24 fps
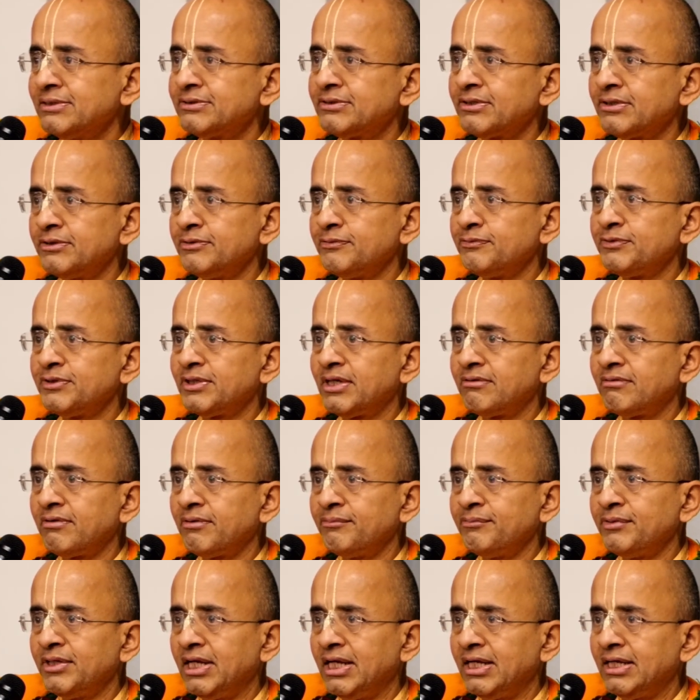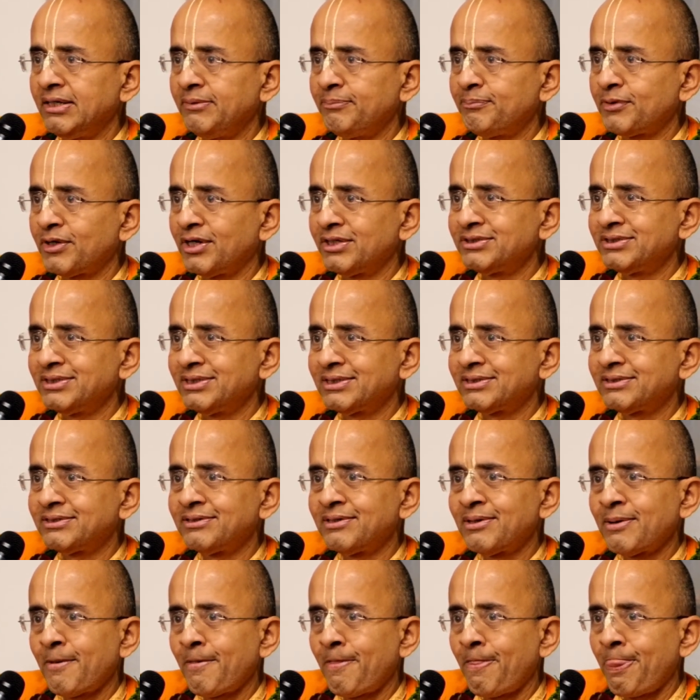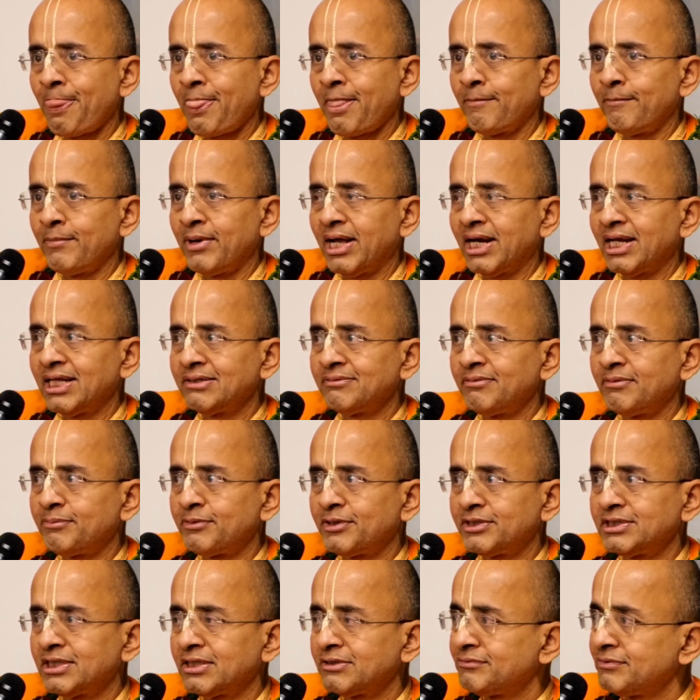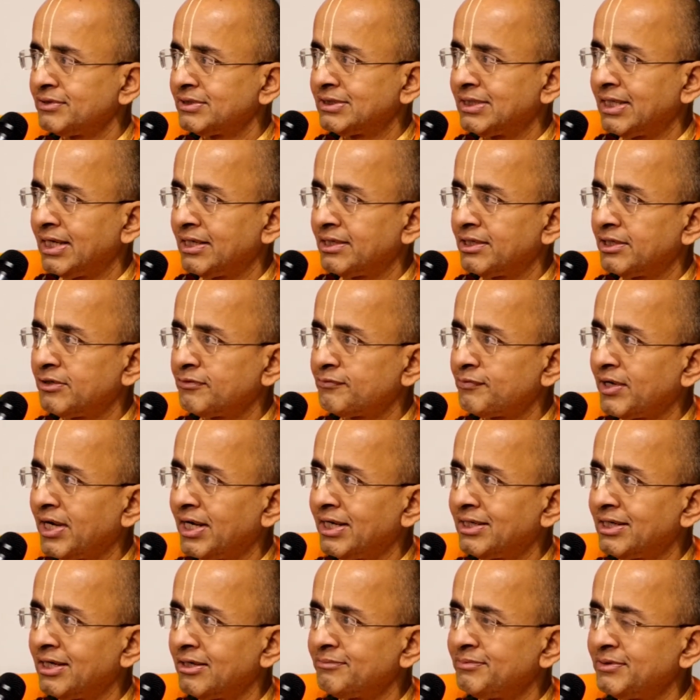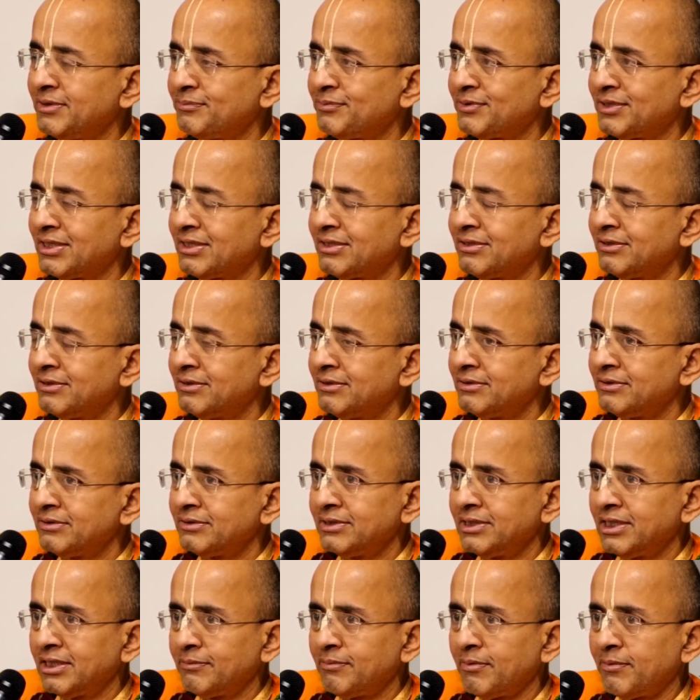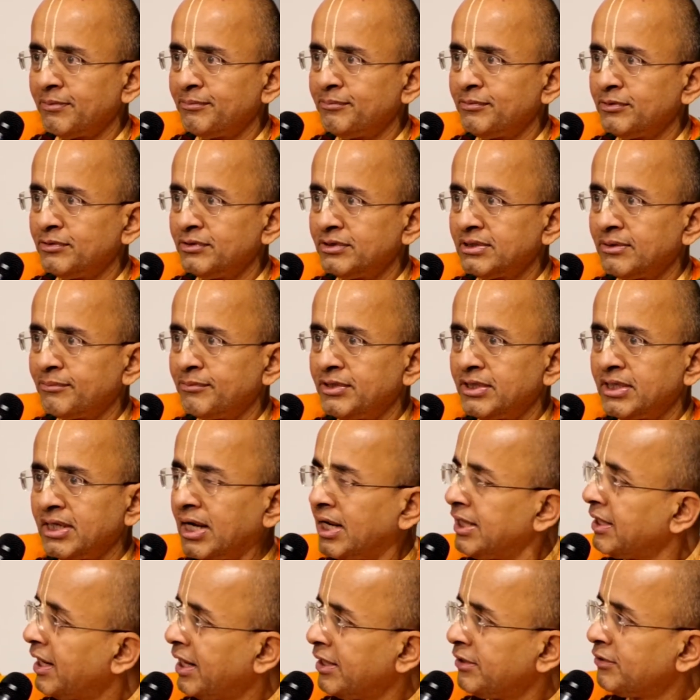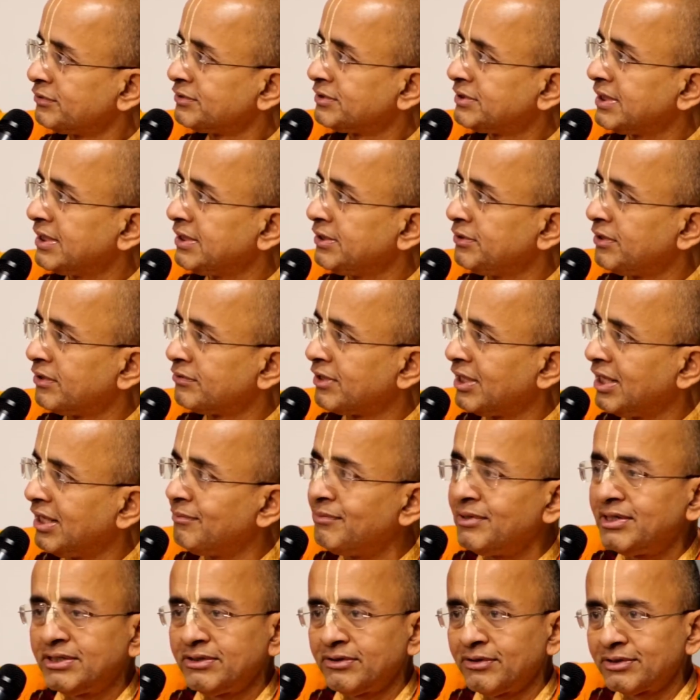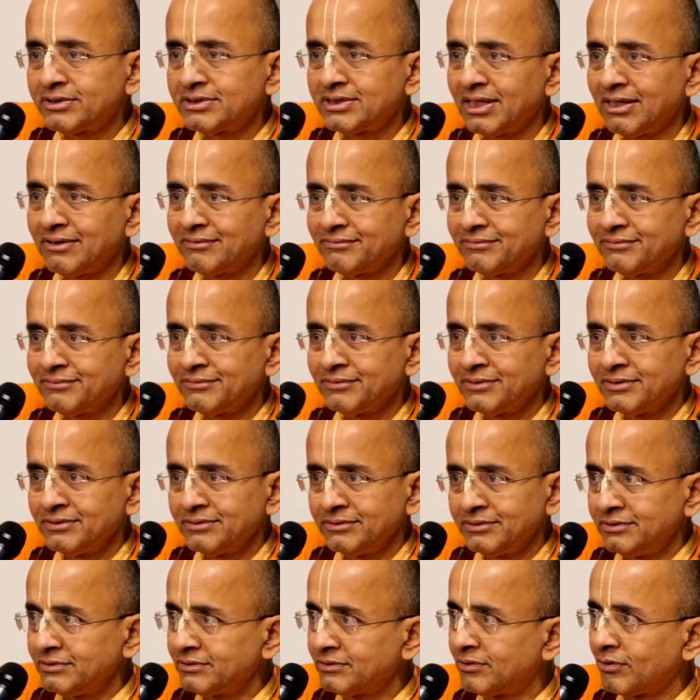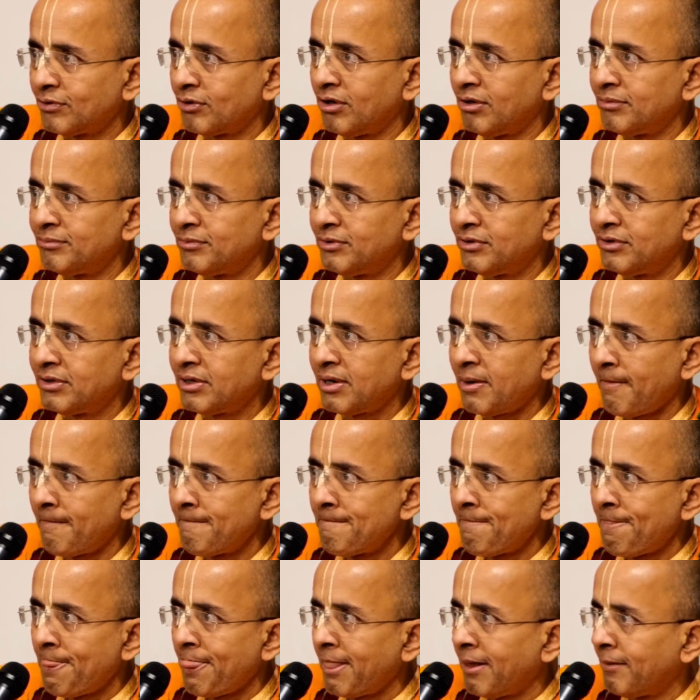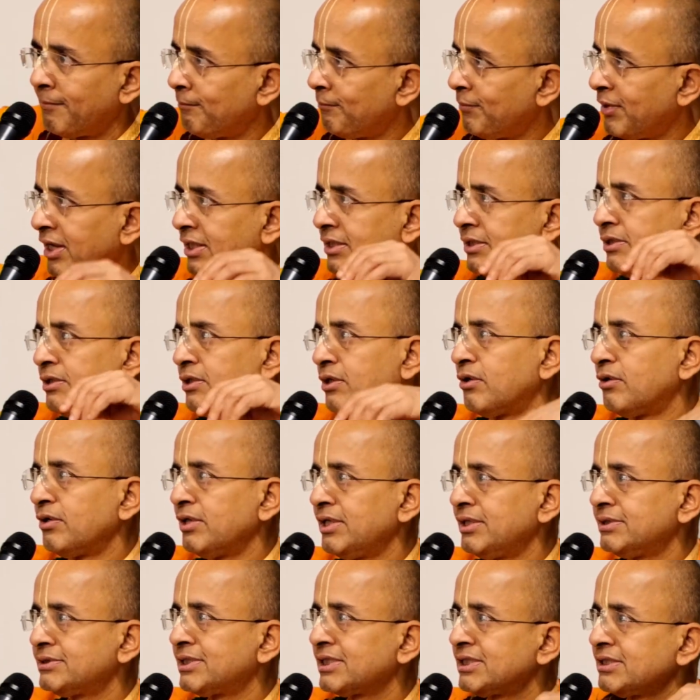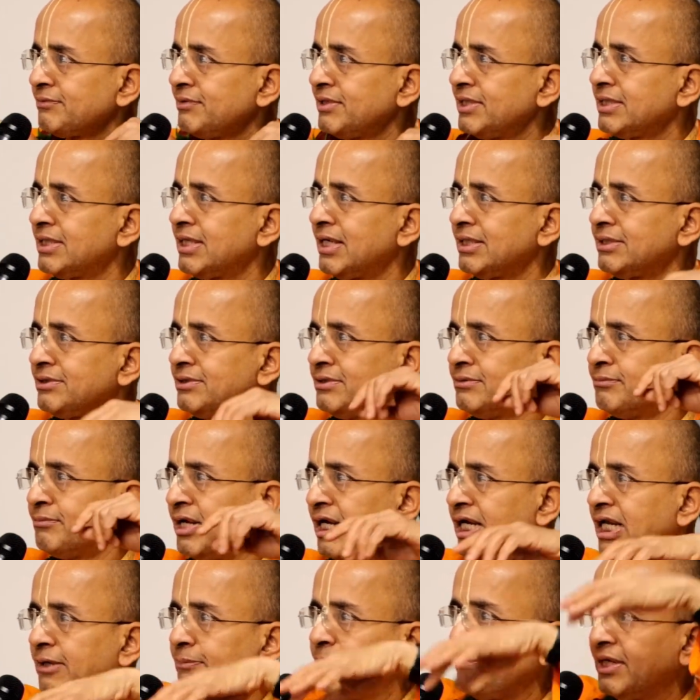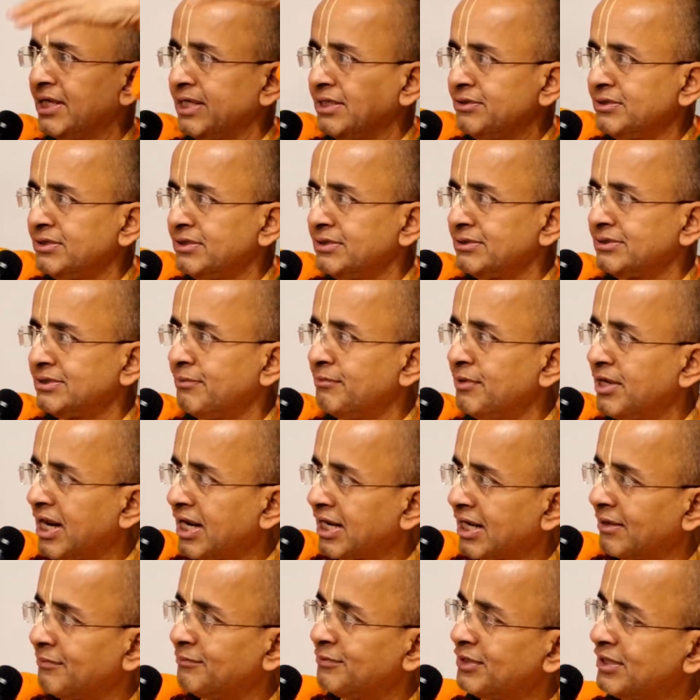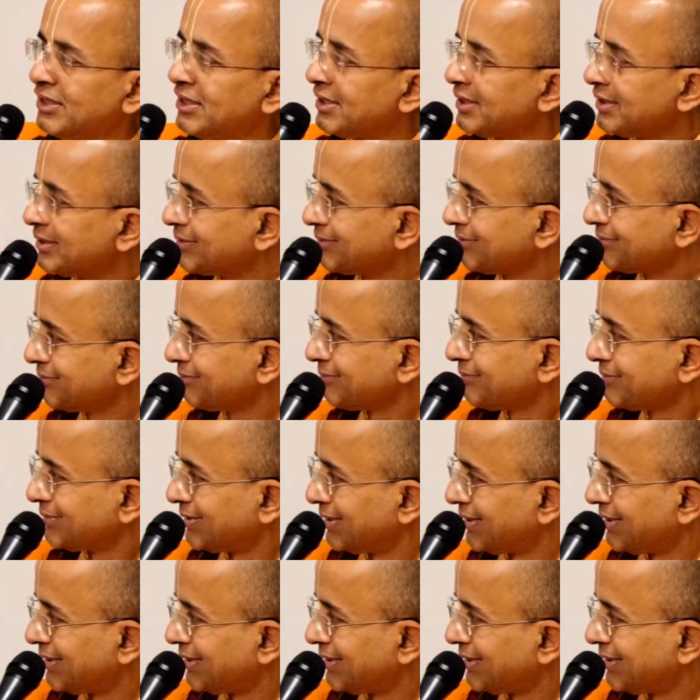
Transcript: So, if you have a mini project, manageable project with 300 to 500 people, it will be a good community. And I don't say you have to limit yourself. You grow more, but grow in such a way that you multiply similar communities.